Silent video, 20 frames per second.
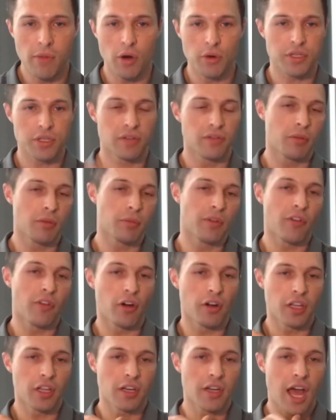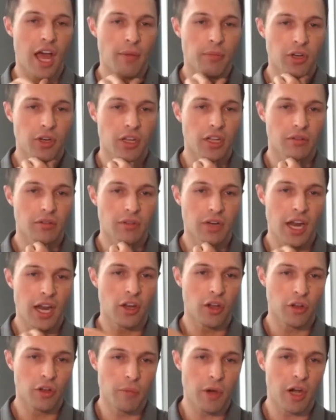most of them have already adopted it? And
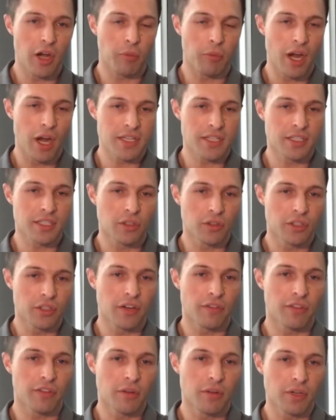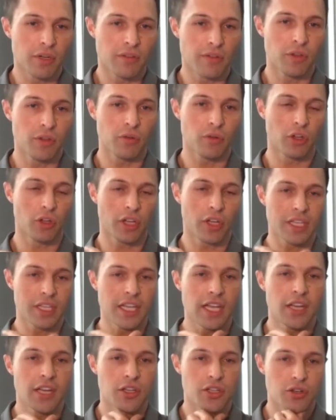I know Ameriprise is a little different, but if you look at
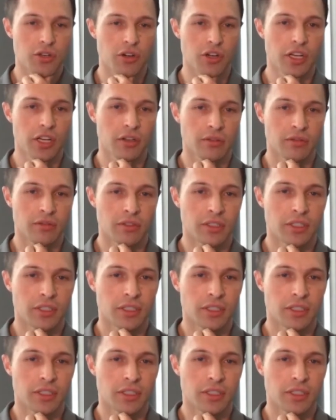the industry,